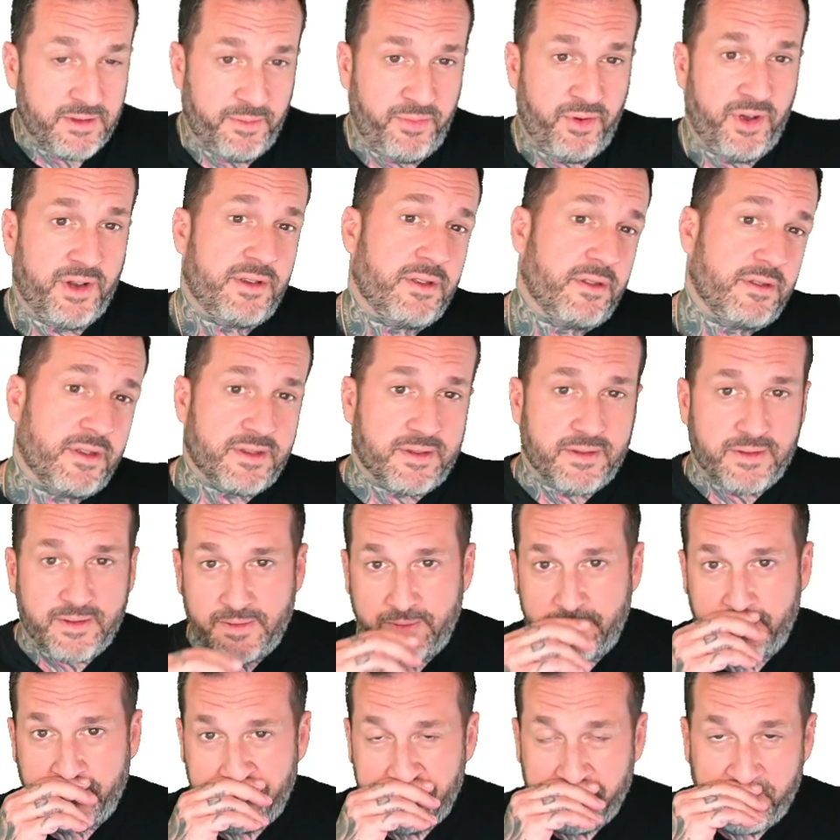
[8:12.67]
The point of this,
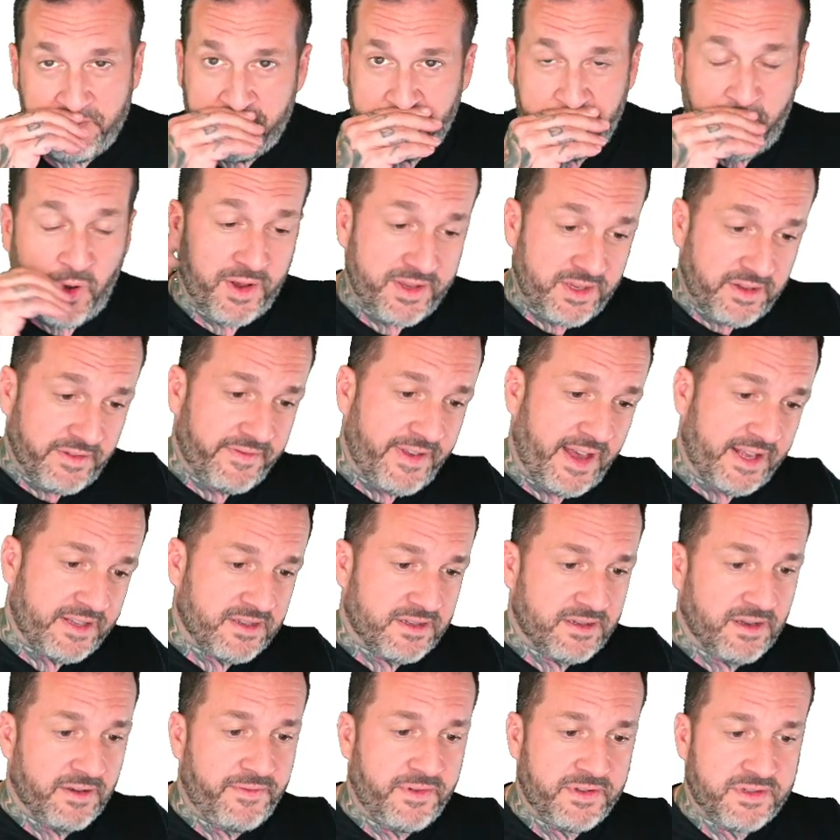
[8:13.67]
the point of that
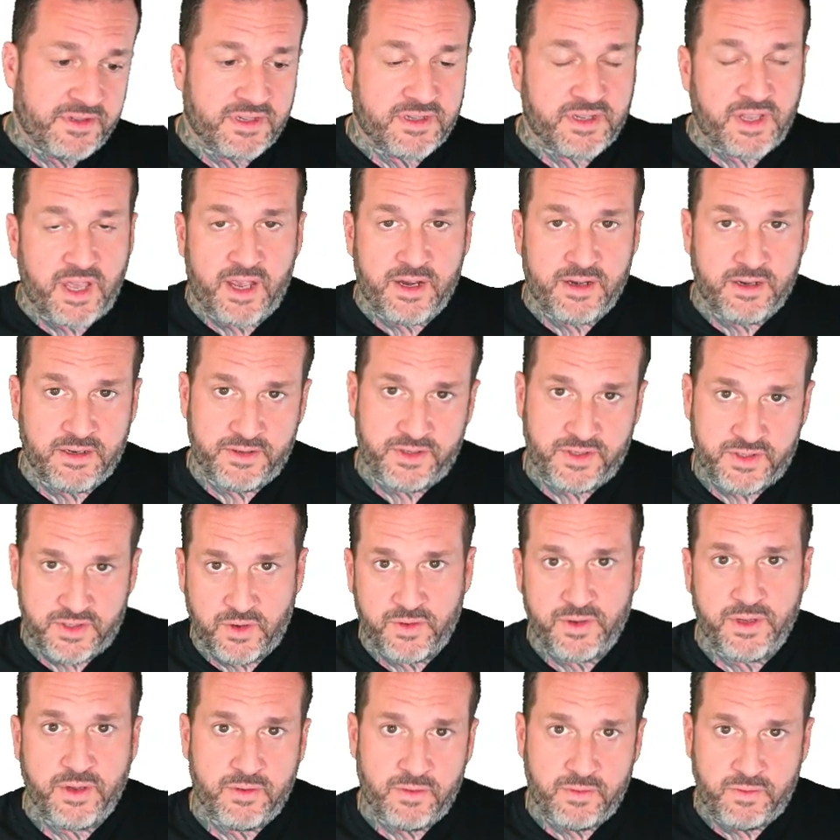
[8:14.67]
stuff was just kind of
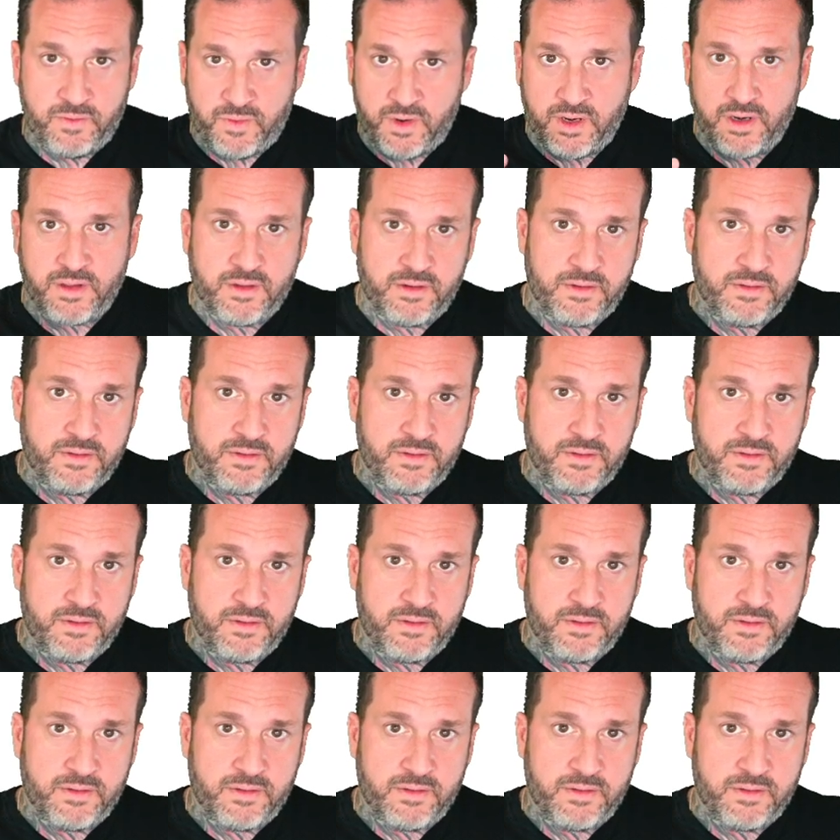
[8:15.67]
show you where